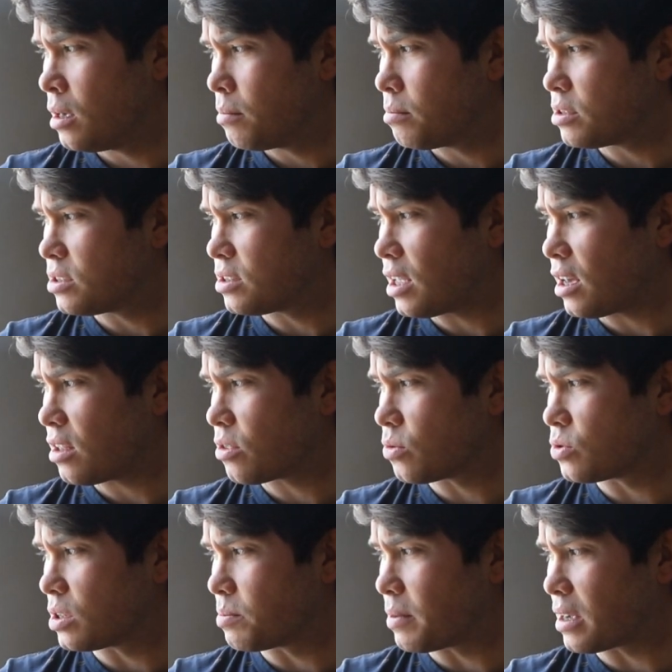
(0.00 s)
But today I
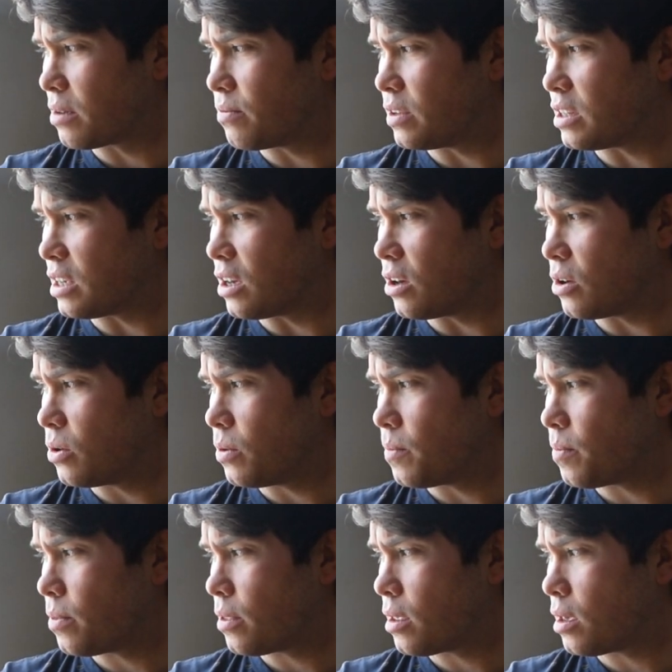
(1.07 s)
thought I'd make a video
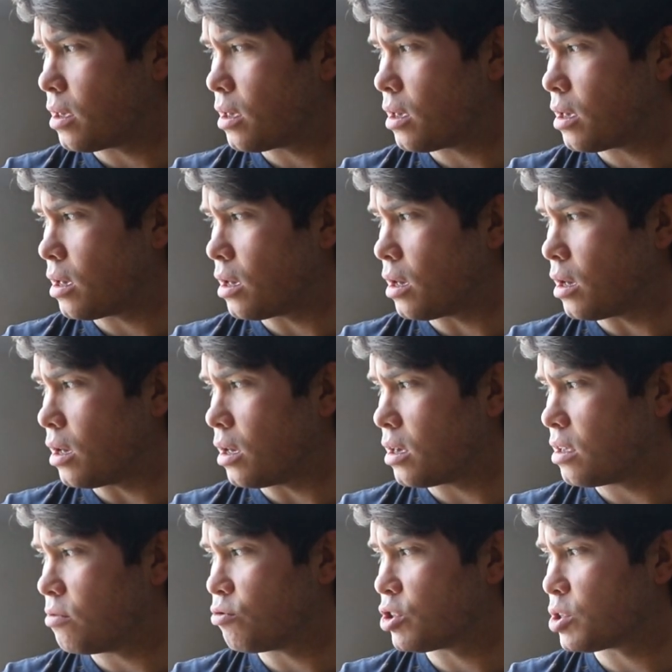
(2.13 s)

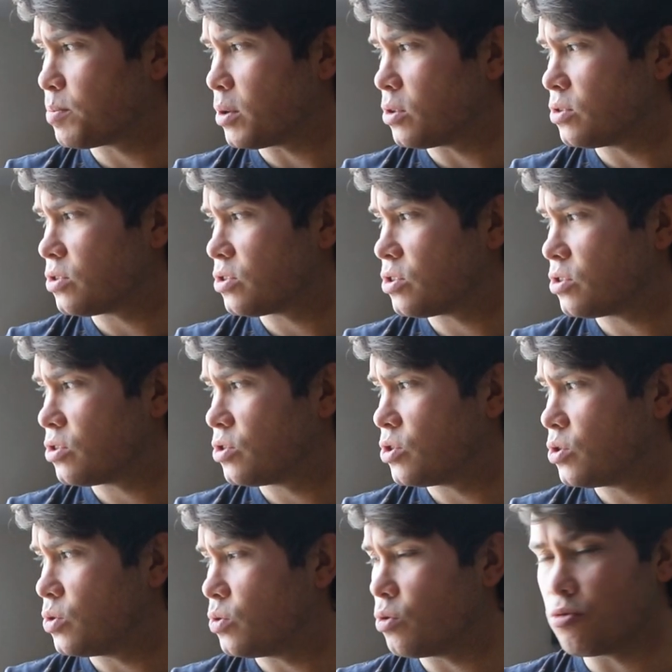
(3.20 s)
in response
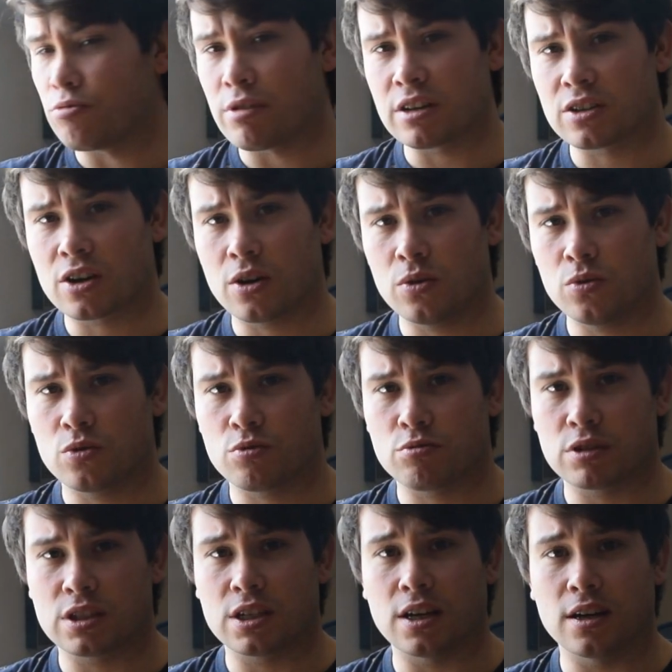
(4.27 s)
to Redcoat
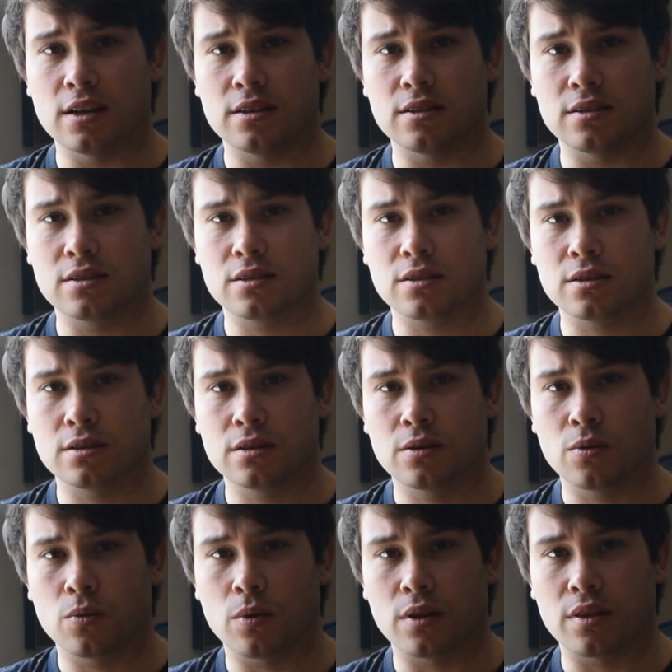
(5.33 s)
Returns'
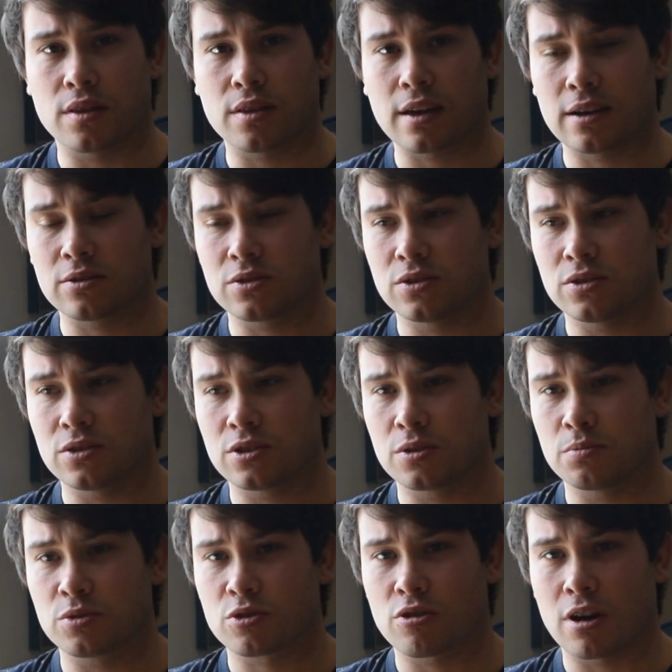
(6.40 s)
1000
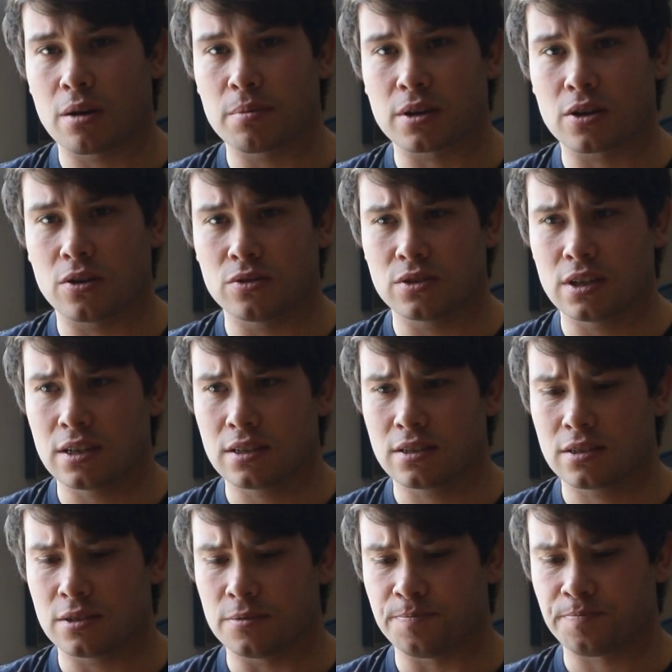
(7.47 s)
subscriber contest.